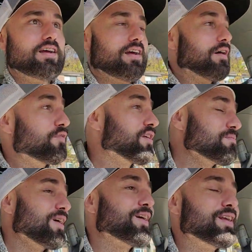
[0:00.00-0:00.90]

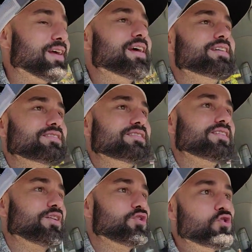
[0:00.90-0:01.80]
Affiliate marketing is
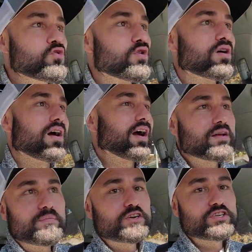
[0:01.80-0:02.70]
you're a
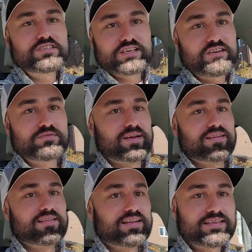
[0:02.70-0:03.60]
commission
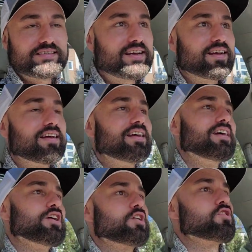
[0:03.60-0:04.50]
salesman. That's it.
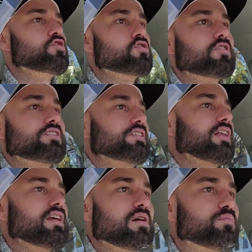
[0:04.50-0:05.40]
You're
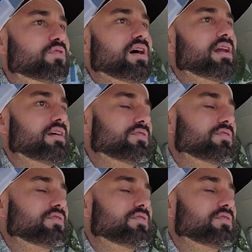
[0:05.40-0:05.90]
selling a product